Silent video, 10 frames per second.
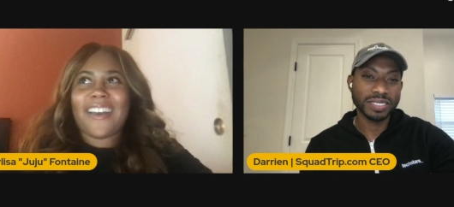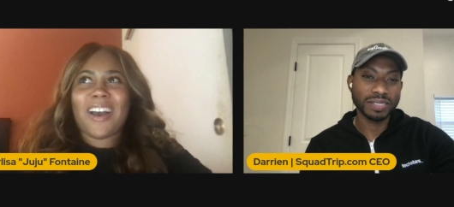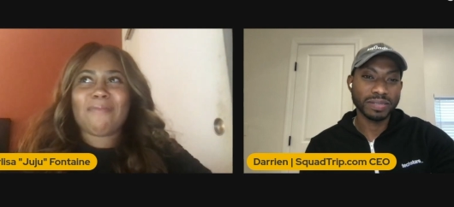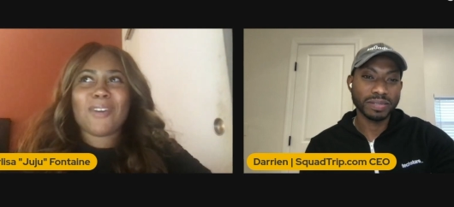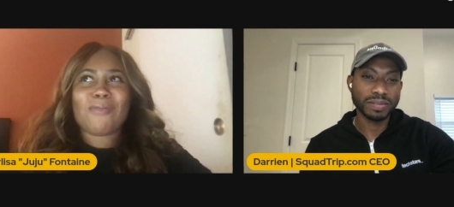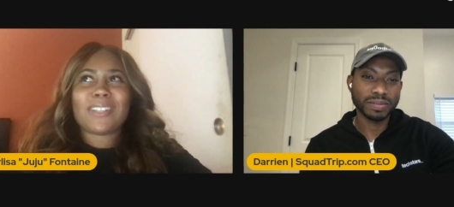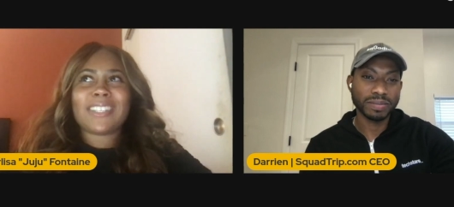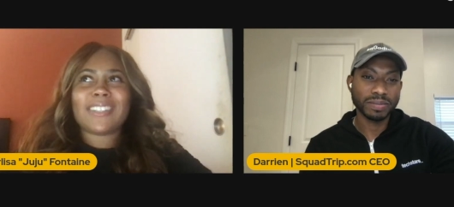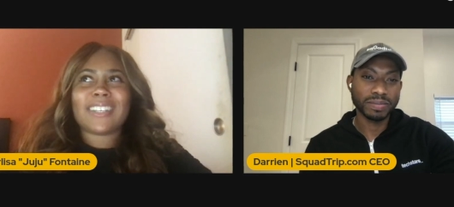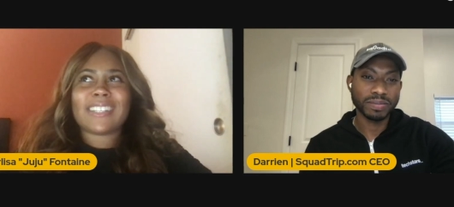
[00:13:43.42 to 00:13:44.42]
Speaker 1: I'm going to
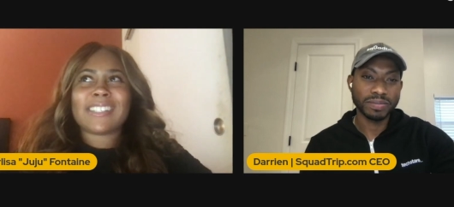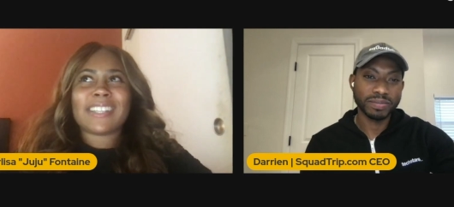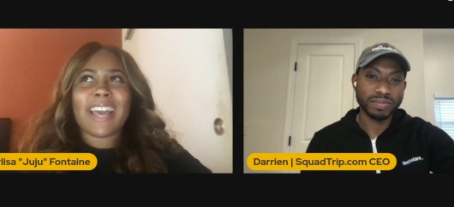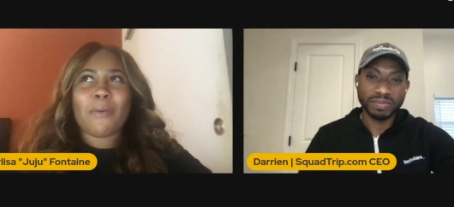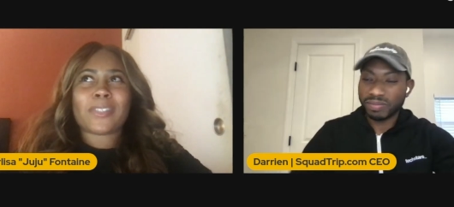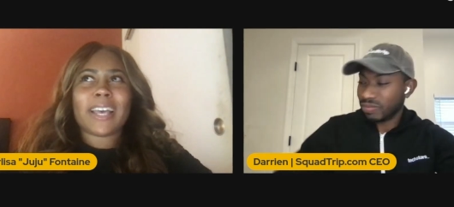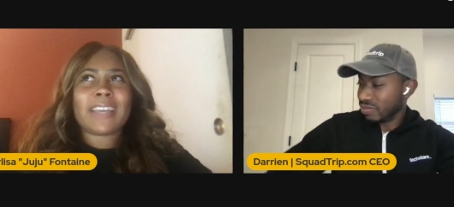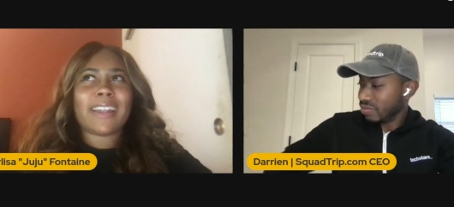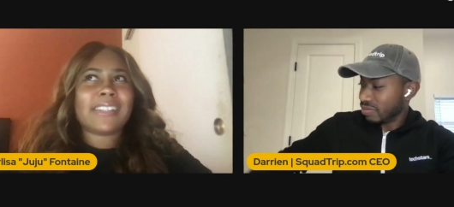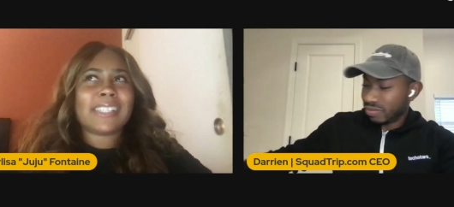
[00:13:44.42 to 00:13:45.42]
look into that. Was that in
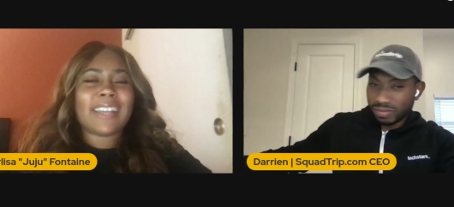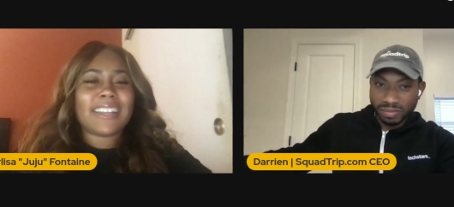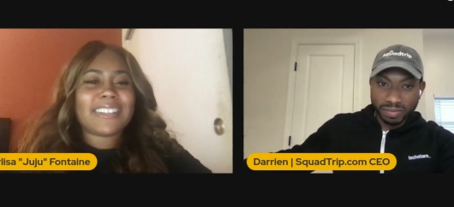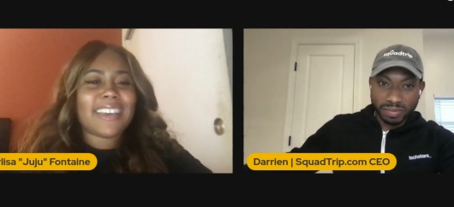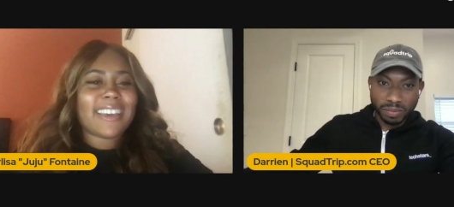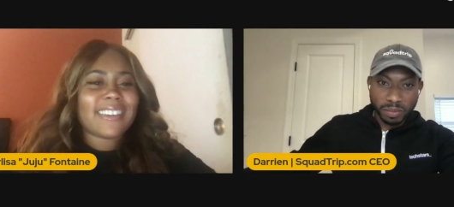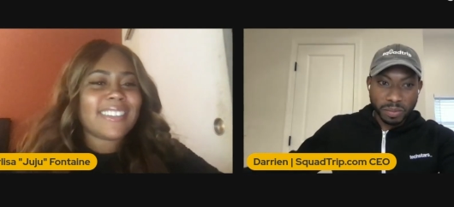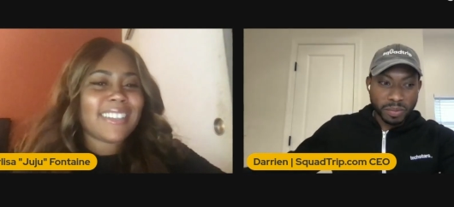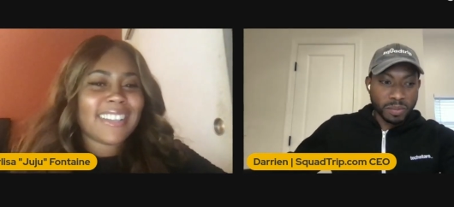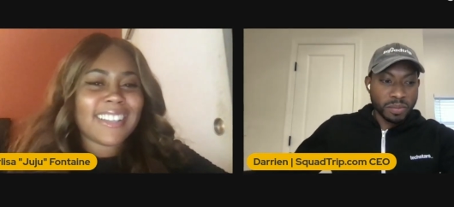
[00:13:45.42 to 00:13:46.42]
1998?
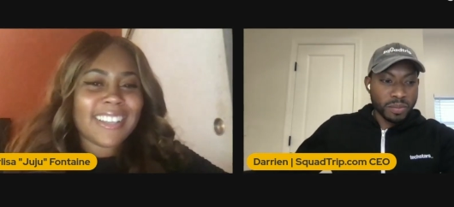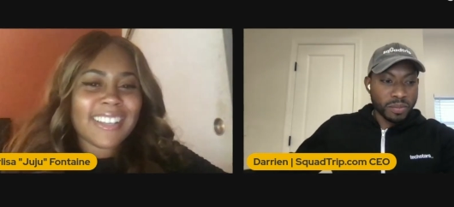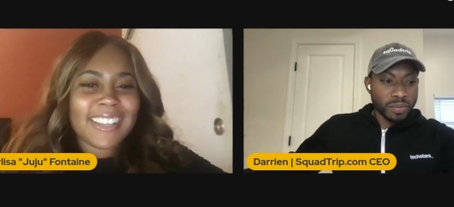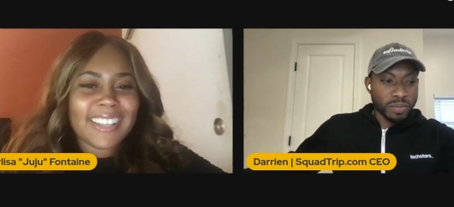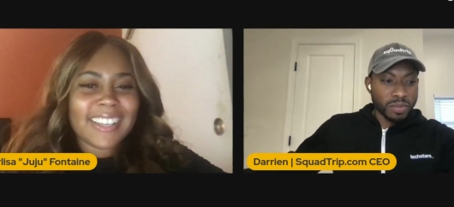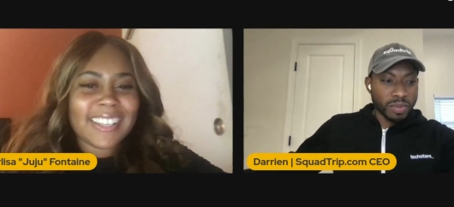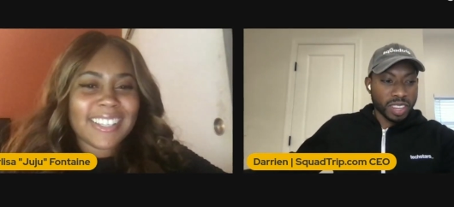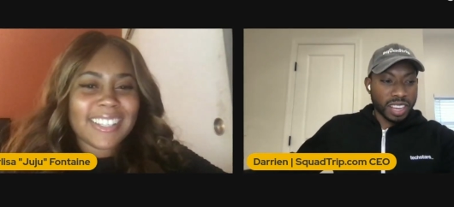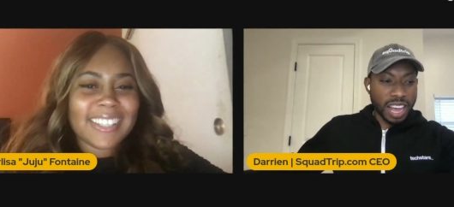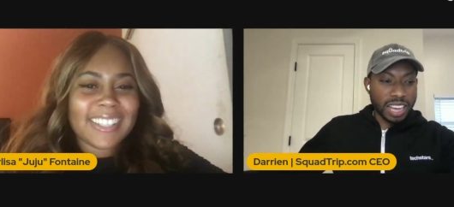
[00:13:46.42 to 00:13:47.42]

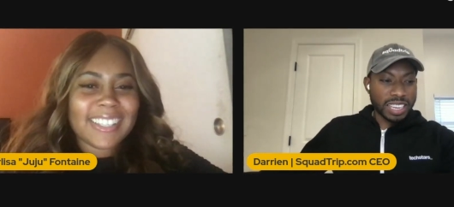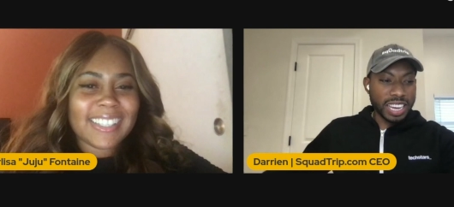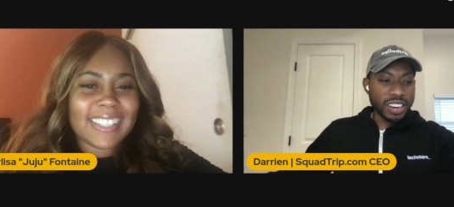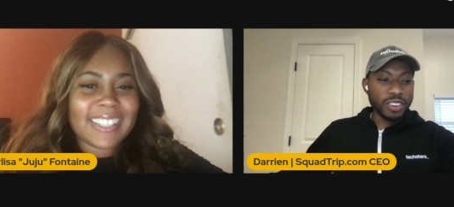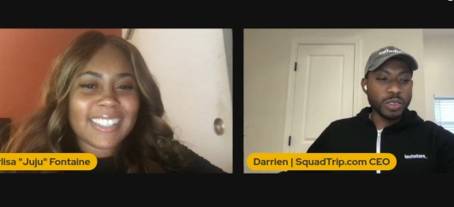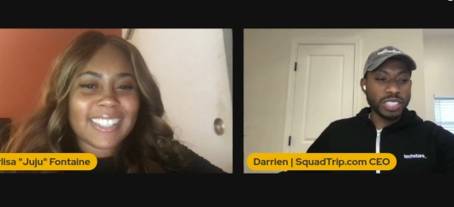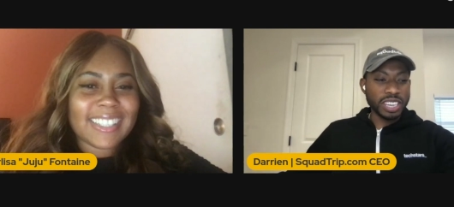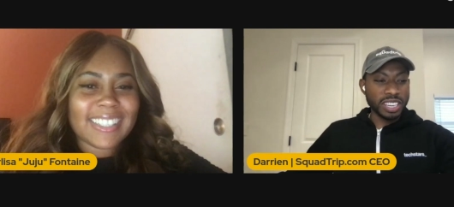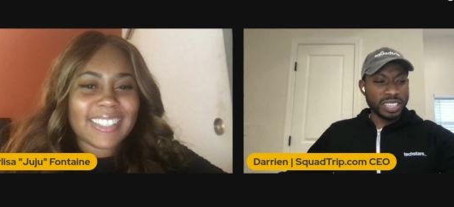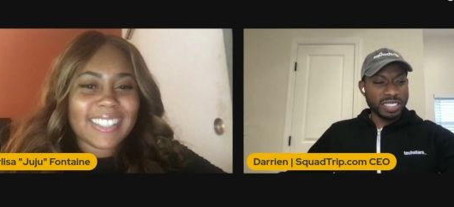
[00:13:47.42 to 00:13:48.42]
Speaker 2: I can't. It was
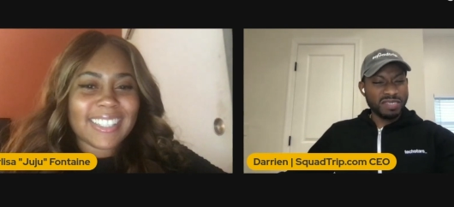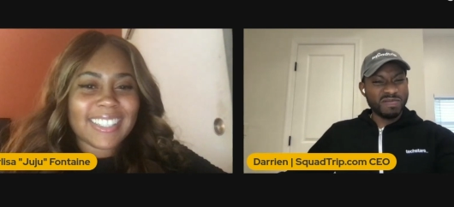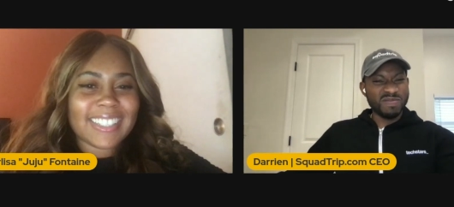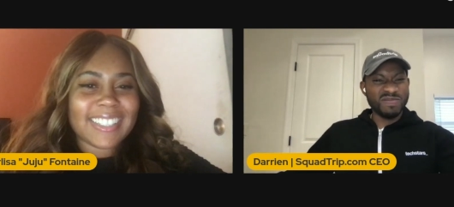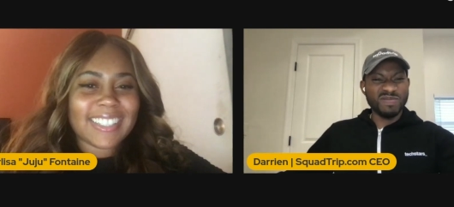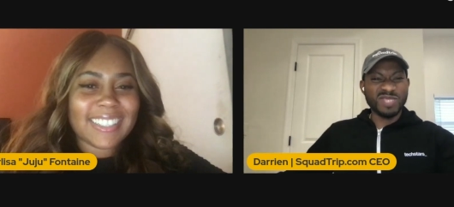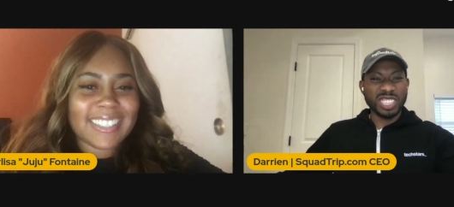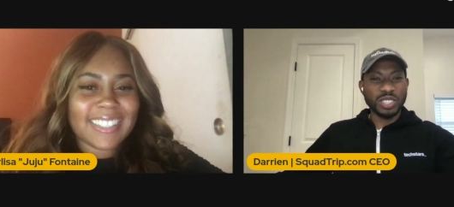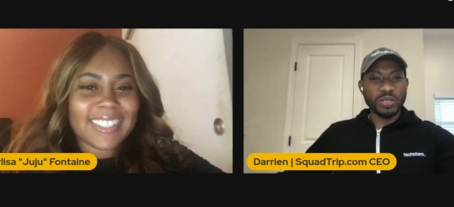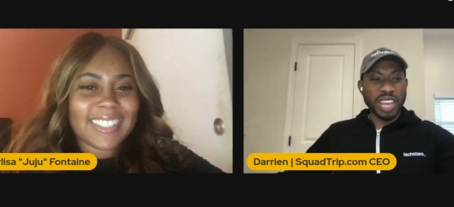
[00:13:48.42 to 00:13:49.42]
in the, mm, the
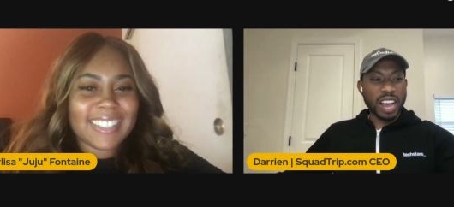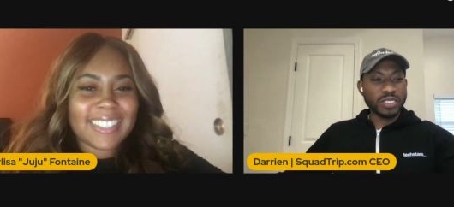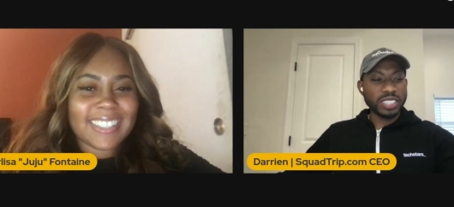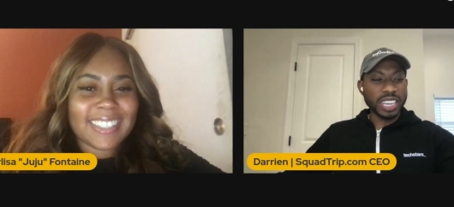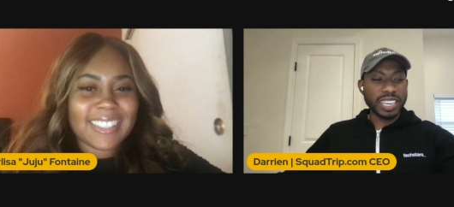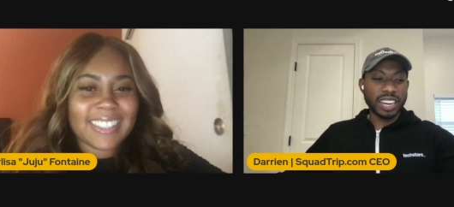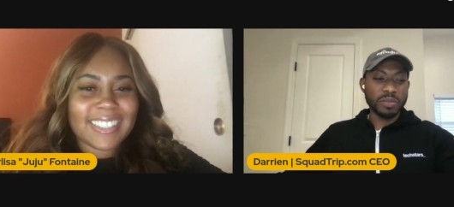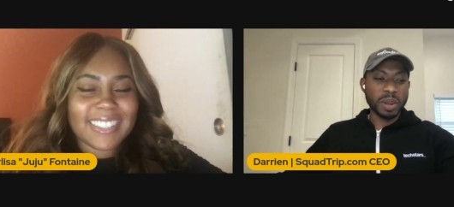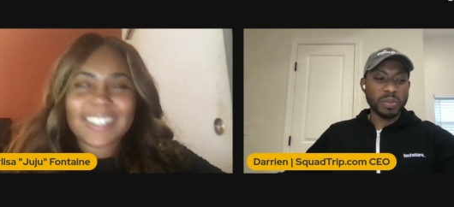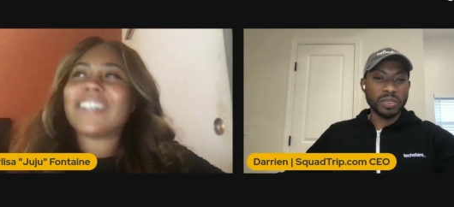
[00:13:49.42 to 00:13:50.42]
2000s. I can't
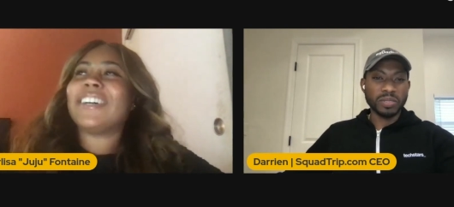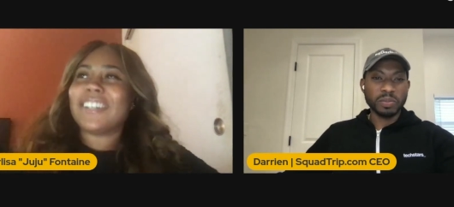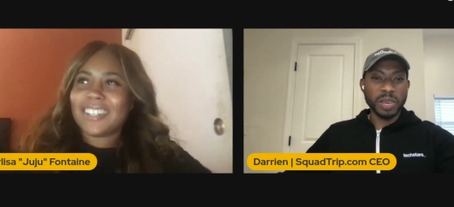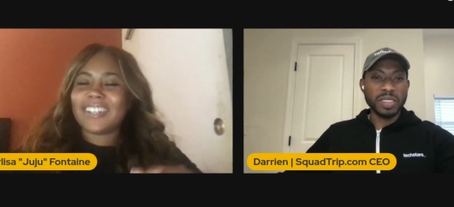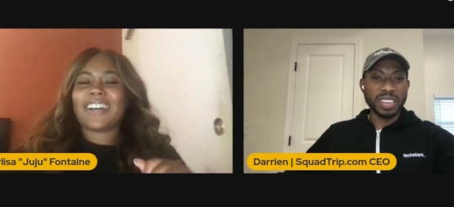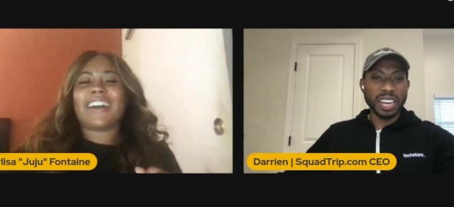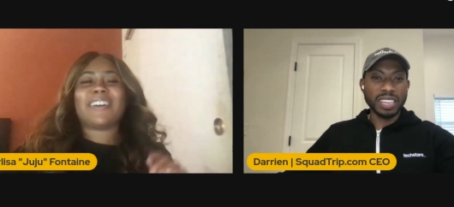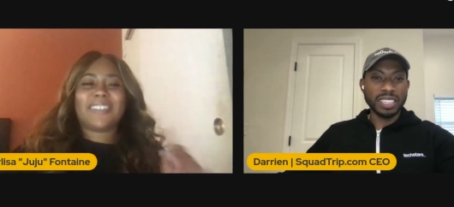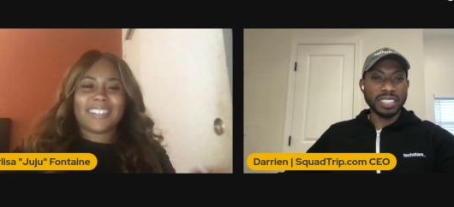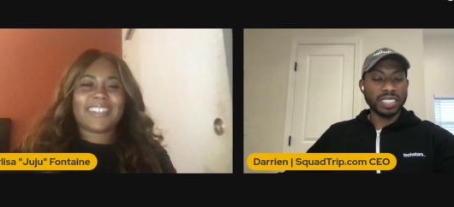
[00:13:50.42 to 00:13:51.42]
remember. Maybe okay. the
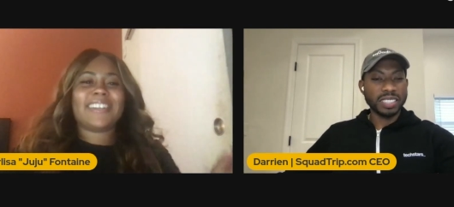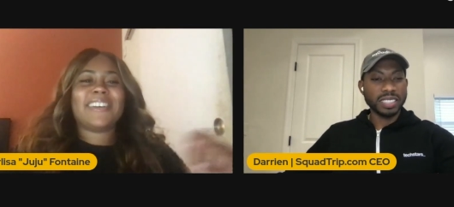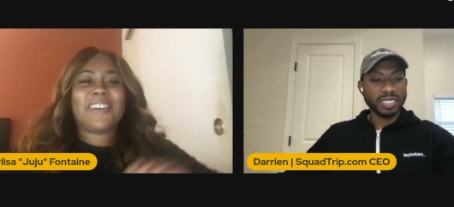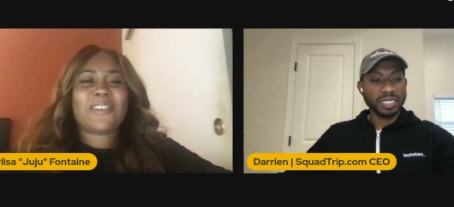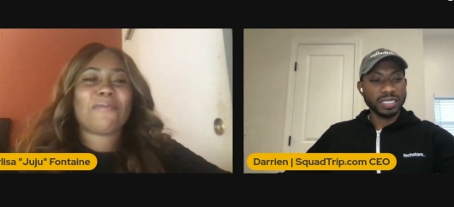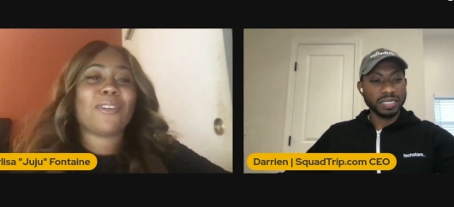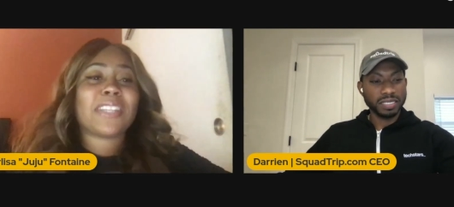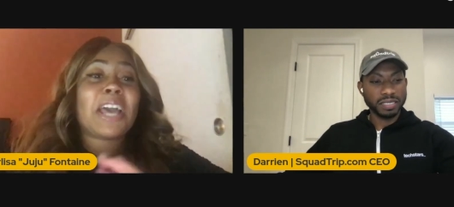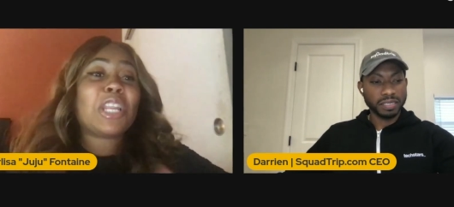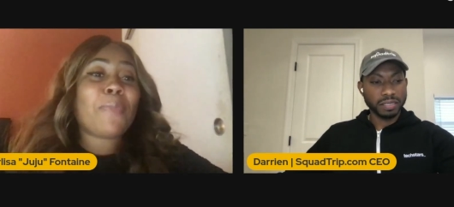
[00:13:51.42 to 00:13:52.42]
90s.
Speaker 1: Well, to
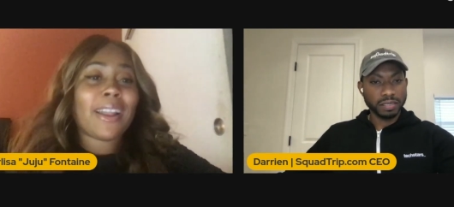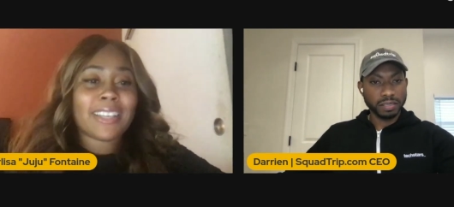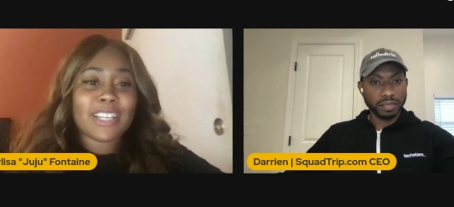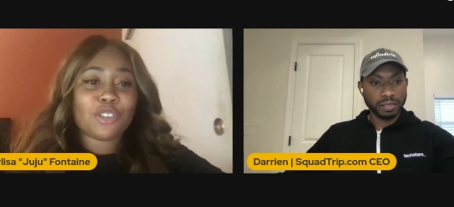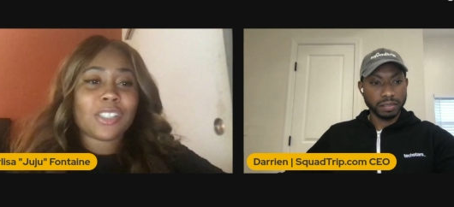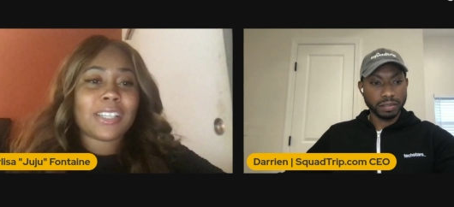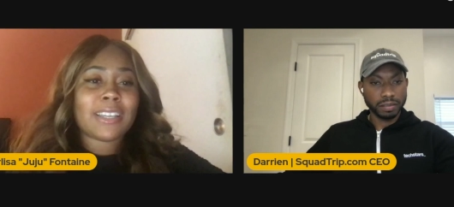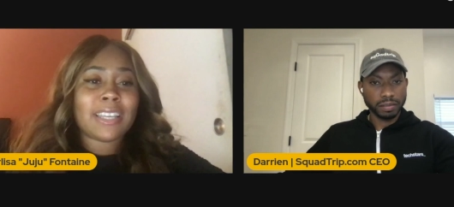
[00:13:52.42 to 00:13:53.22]
anybody interested